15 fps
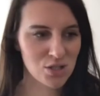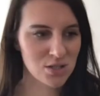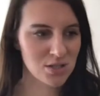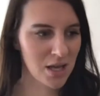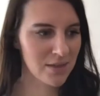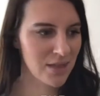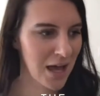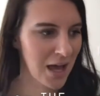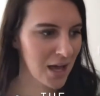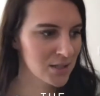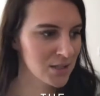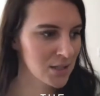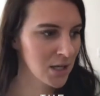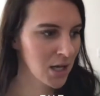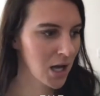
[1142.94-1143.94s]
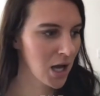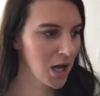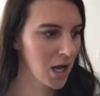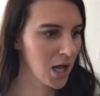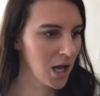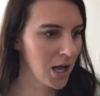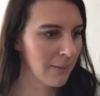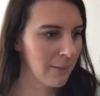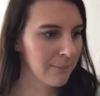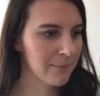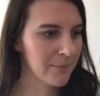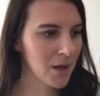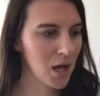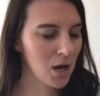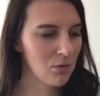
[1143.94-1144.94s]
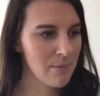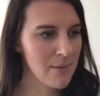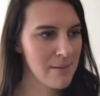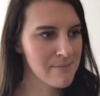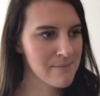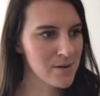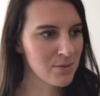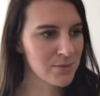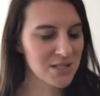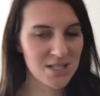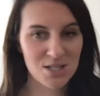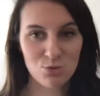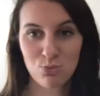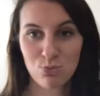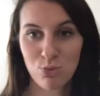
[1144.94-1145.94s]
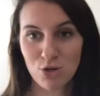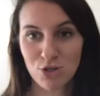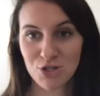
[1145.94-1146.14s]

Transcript: like that. I remember we did 1,